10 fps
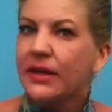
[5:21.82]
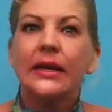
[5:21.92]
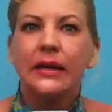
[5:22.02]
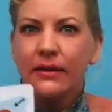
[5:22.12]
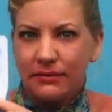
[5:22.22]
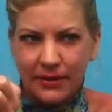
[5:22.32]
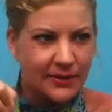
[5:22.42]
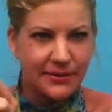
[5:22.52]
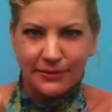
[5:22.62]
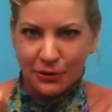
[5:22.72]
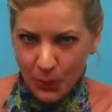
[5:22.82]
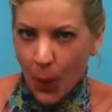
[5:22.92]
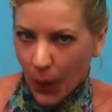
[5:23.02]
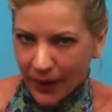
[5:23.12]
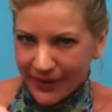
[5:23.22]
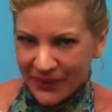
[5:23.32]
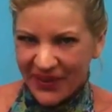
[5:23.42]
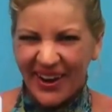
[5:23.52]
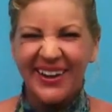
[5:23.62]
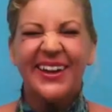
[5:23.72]
he, as in the boy,
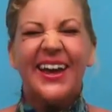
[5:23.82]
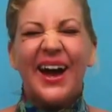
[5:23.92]
okay?